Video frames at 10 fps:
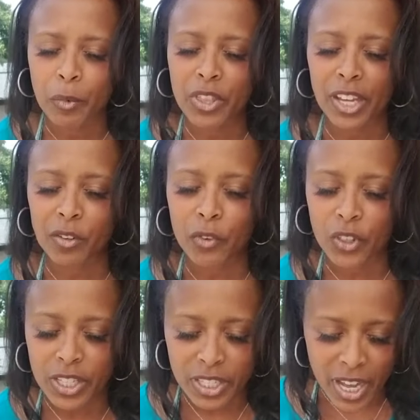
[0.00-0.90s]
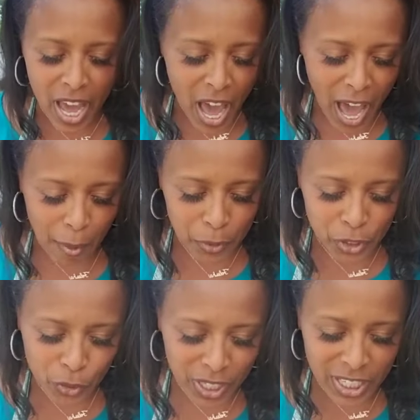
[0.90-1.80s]
We thank you for this
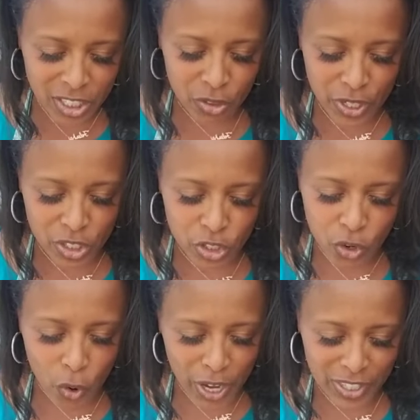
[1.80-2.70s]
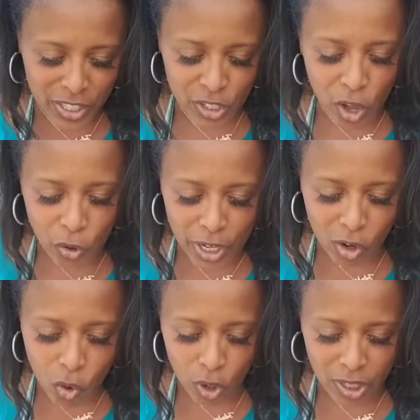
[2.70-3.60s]
opportunity to enjoy this loaded
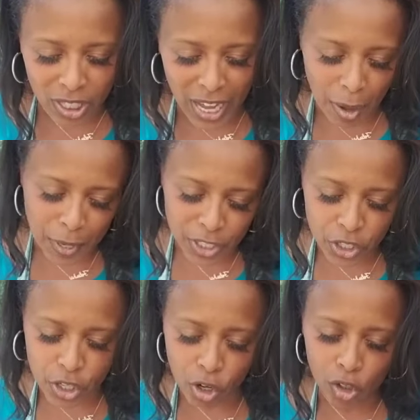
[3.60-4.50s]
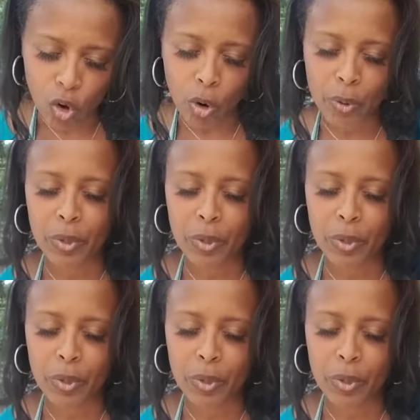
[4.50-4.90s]
corn on the cob unto your glory.